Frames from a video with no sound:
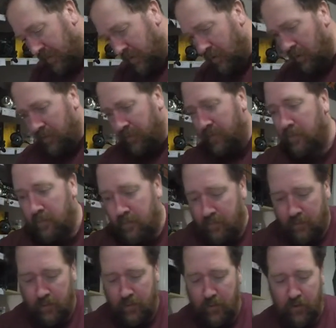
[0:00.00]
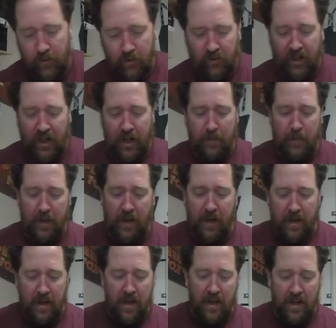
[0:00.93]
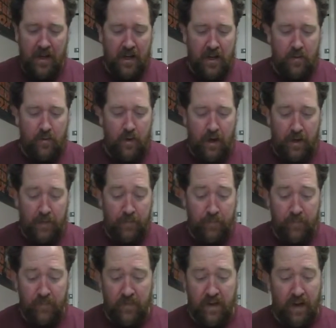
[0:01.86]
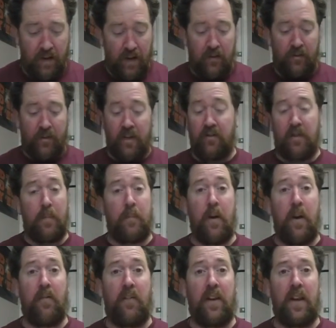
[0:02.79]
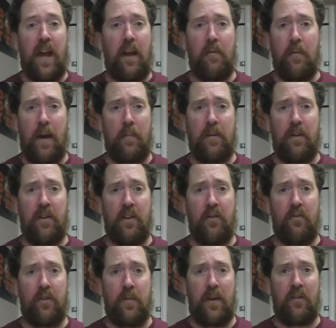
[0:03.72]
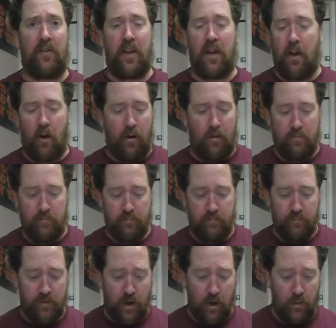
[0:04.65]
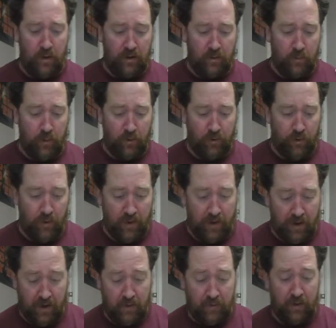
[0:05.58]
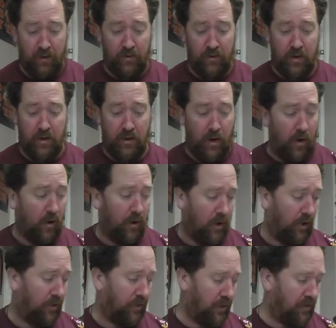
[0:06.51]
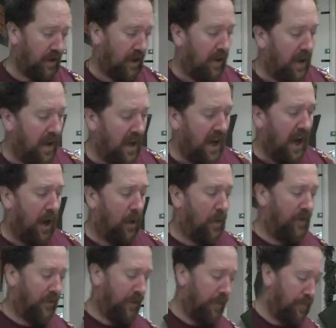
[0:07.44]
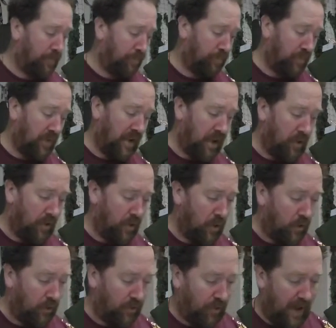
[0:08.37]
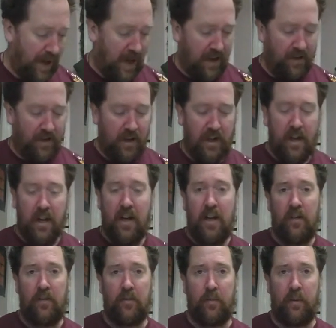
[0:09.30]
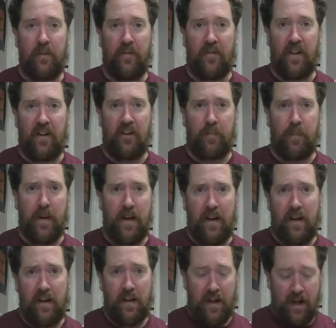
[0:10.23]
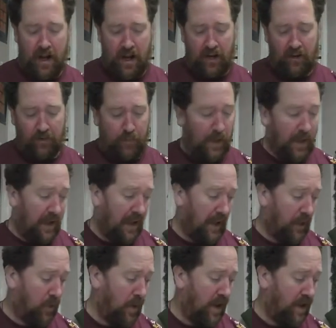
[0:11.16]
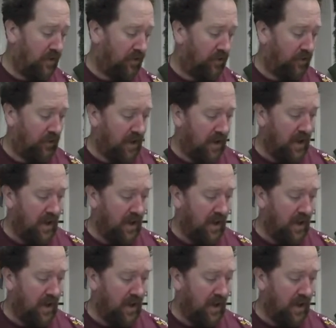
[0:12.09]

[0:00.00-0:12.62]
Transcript: Oops, escapee. Right, now that stage, they're perfectly happy to use them as they are. No reason whatsoever, reason you can't cast those out. However, you can also add some of the feed spin XP liquids,